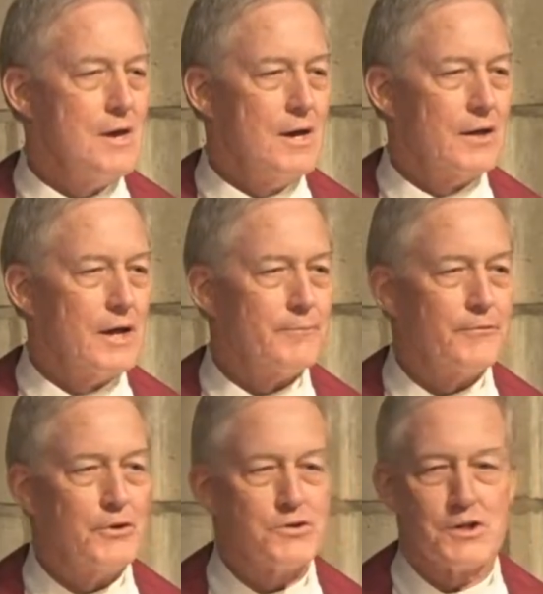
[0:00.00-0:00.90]
A number
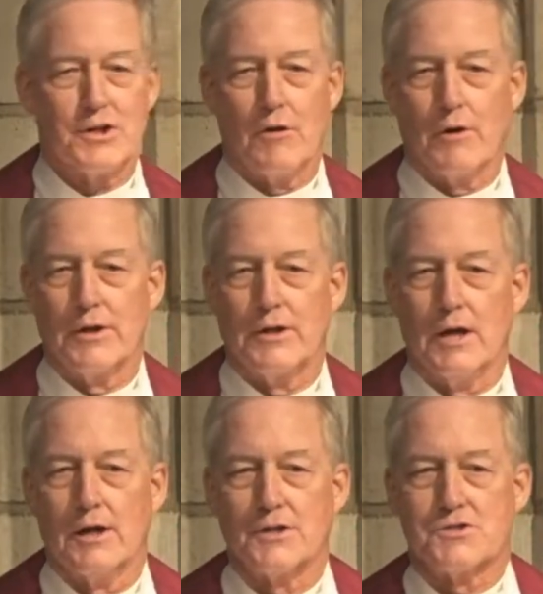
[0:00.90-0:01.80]
of years ago, our
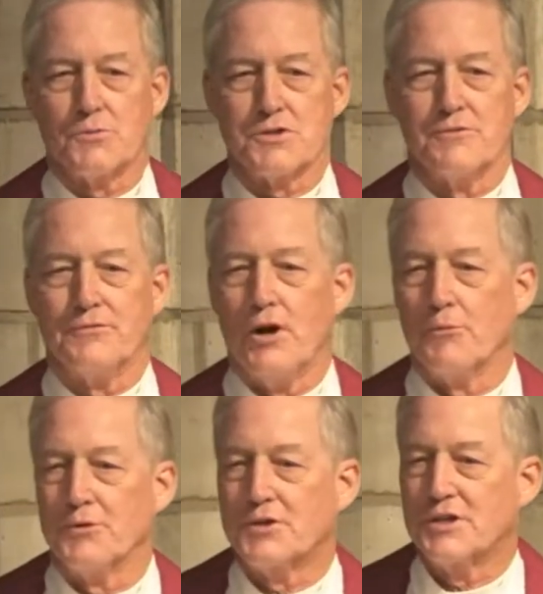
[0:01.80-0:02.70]
youngest was involved
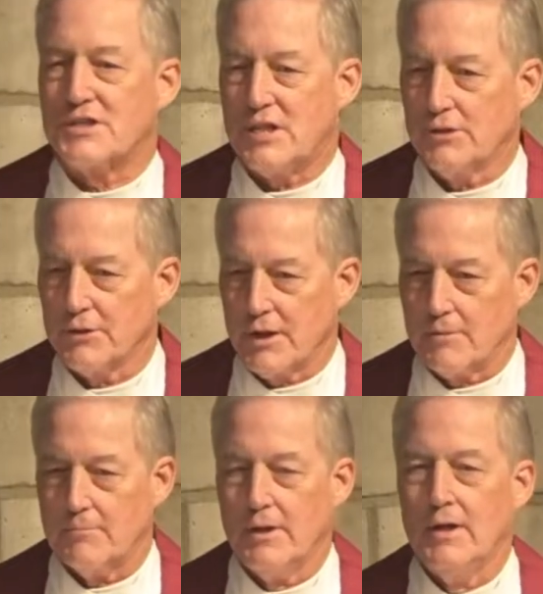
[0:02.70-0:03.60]
with cotillion.
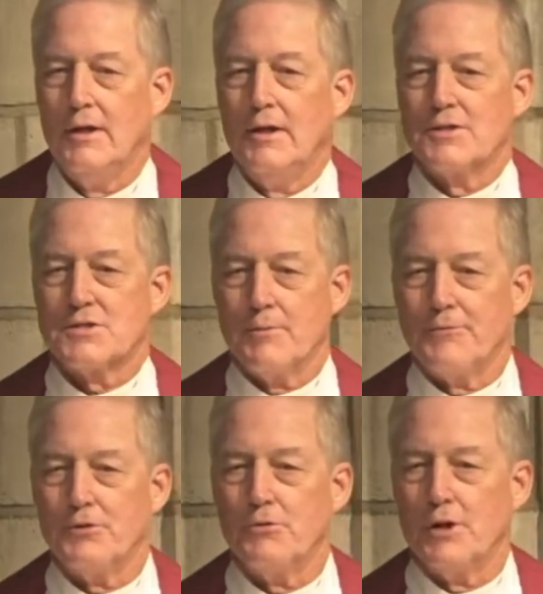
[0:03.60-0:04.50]
Some
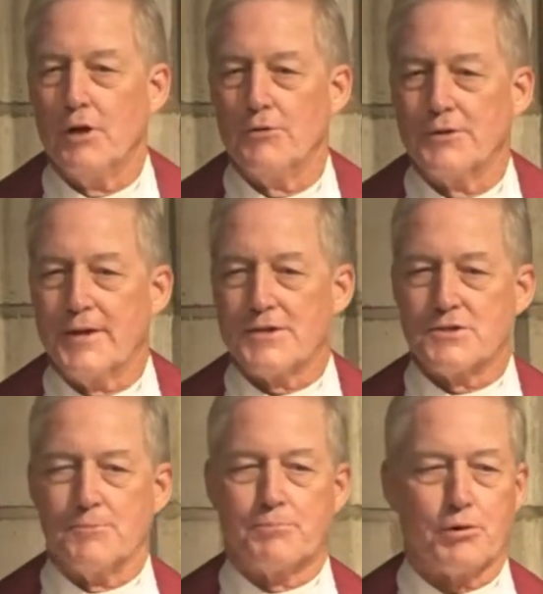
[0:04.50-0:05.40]
of you know that that's
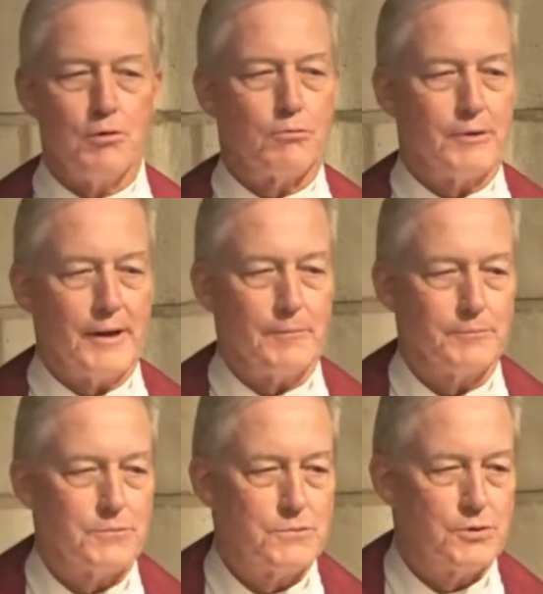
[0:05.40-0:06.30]
a
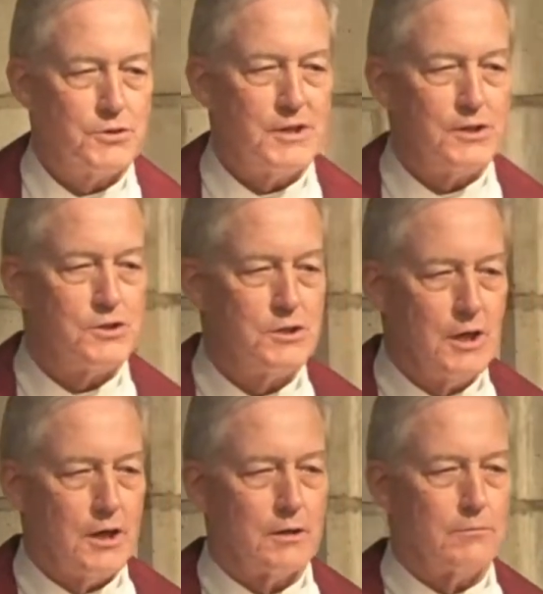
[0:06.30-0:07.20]
program to teach
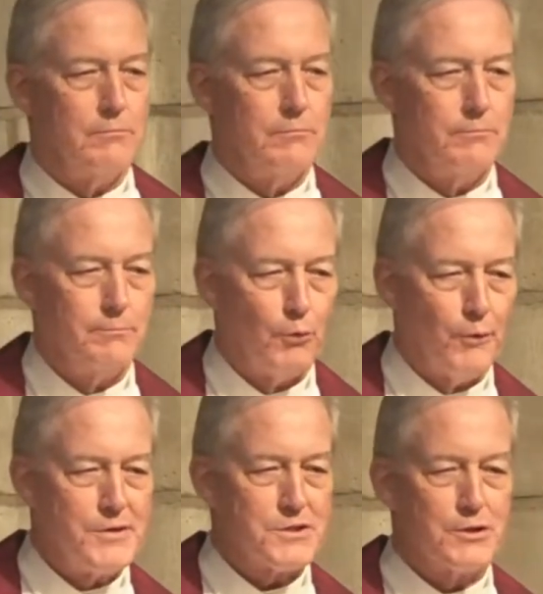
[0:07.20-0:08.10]
young
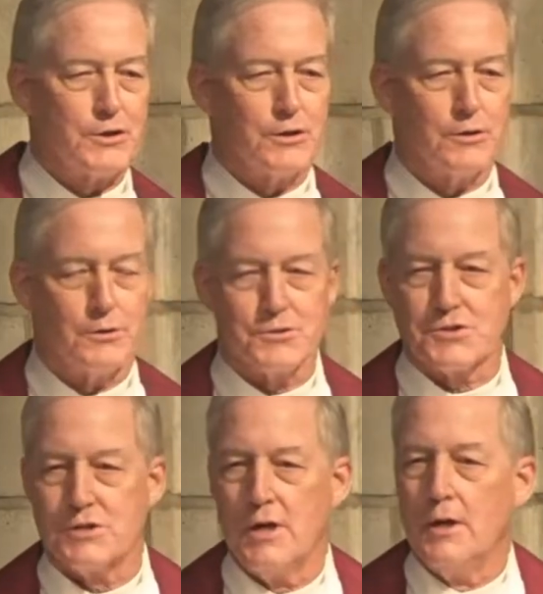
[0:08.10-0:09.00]
boys and
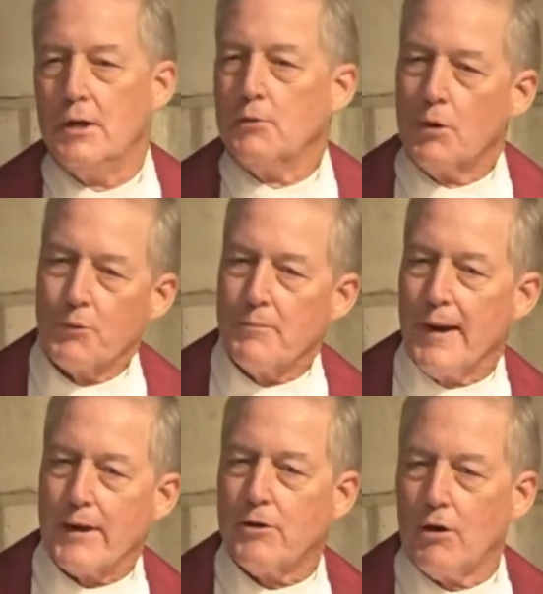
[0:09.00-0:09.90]
girls what we
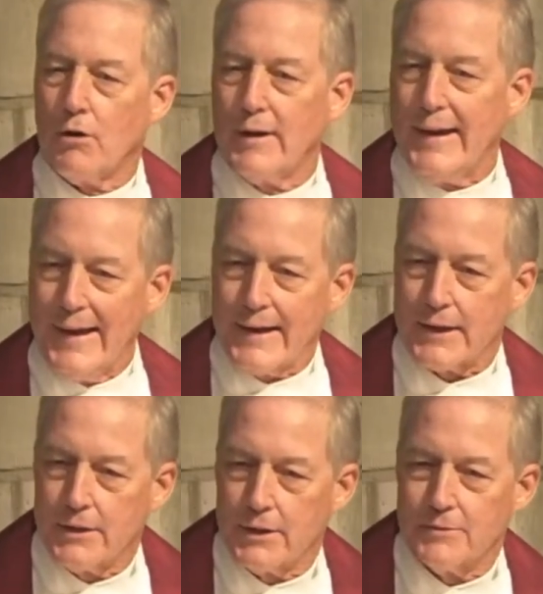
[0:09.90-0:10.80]
might call
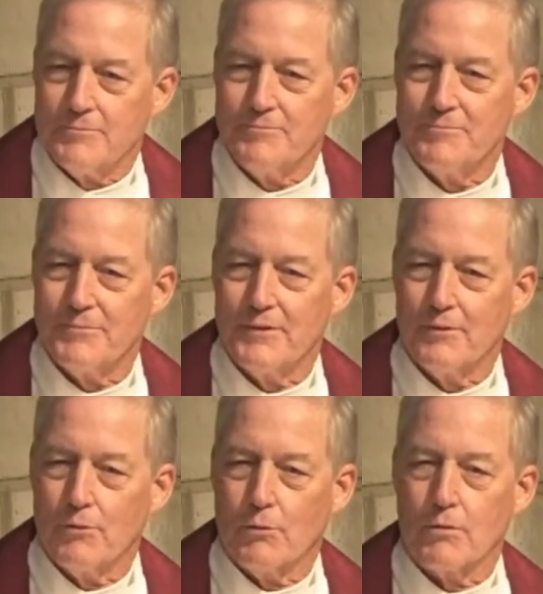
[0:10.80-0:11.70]
etiquette
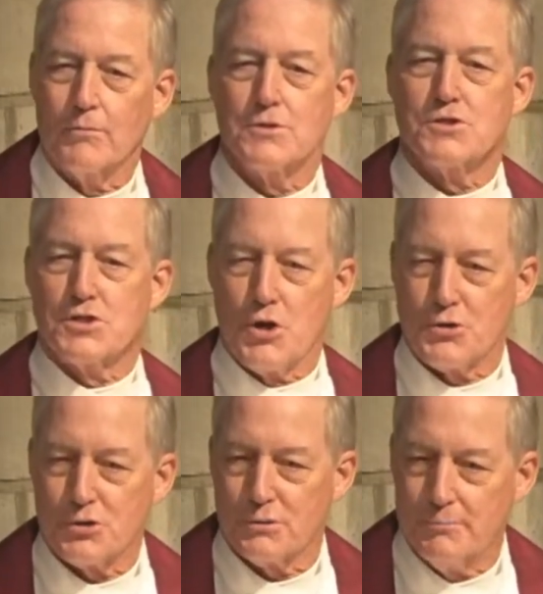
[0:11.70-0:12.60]
or
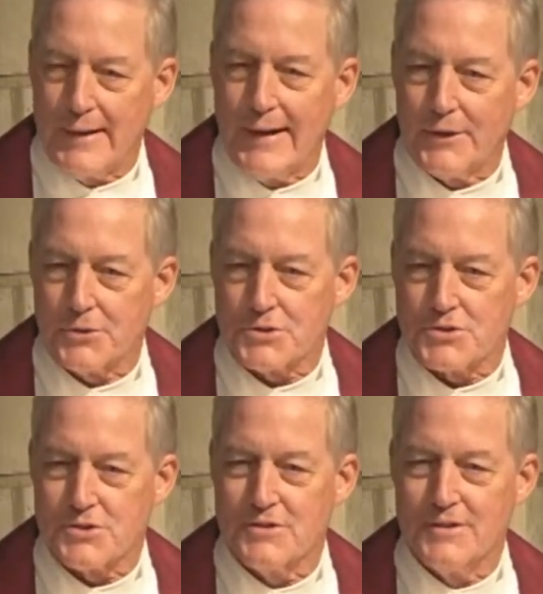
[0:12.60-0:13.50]
social manners.